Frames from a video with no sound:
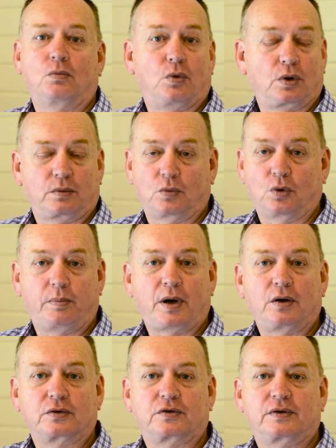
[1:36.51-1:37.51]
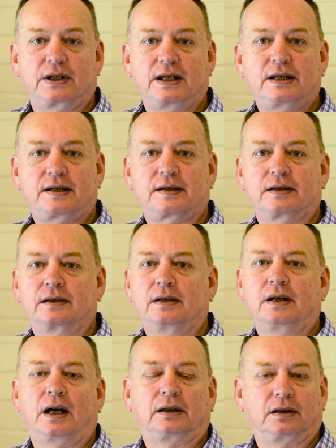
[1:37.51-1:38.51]
what war poetry is,
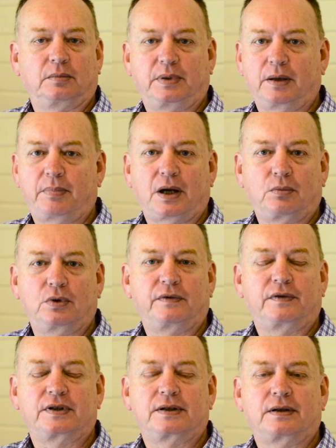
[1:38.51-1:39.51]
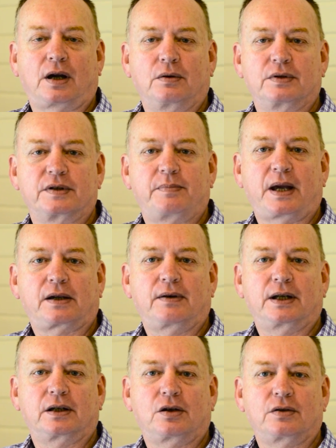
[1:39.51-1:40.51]
a little bit about Wilfred Owen's
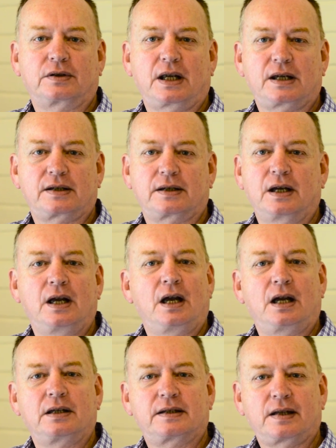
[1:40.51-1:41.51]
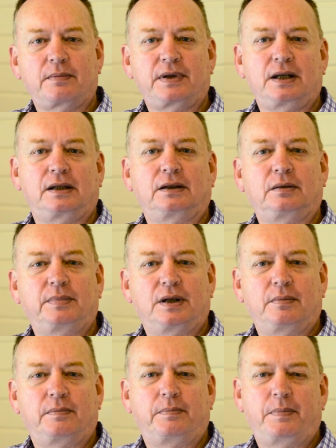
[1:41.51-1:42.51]
background and context, and something a little bit
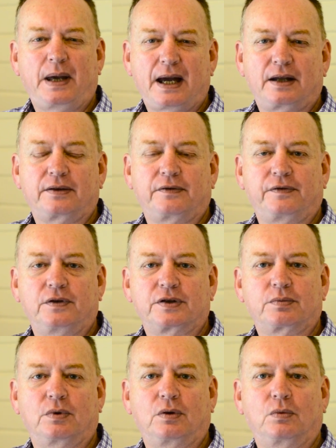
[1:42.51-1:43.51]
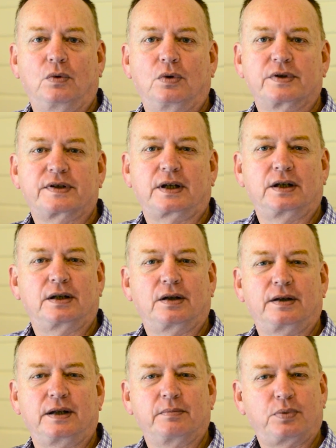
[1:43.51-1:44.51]
about the First World War, so you
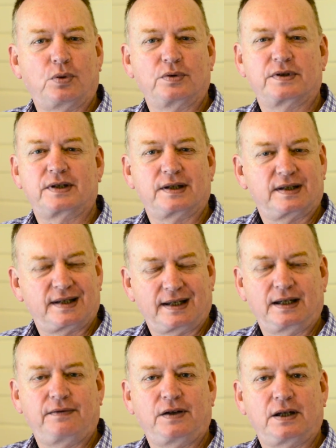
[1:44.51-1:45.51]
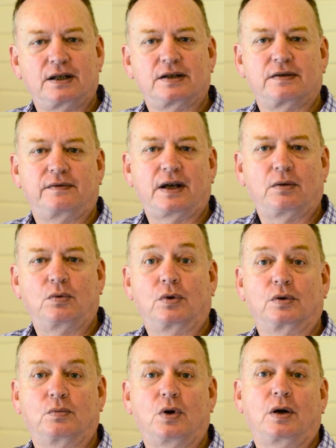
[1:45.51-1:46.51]
know the importance and significance of that
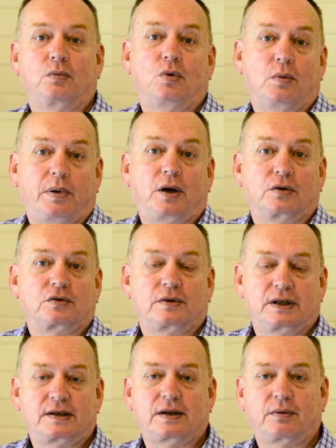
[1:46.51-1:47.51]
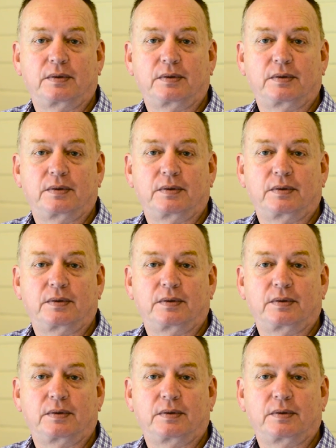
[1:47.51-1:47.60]
war and why war poetry is so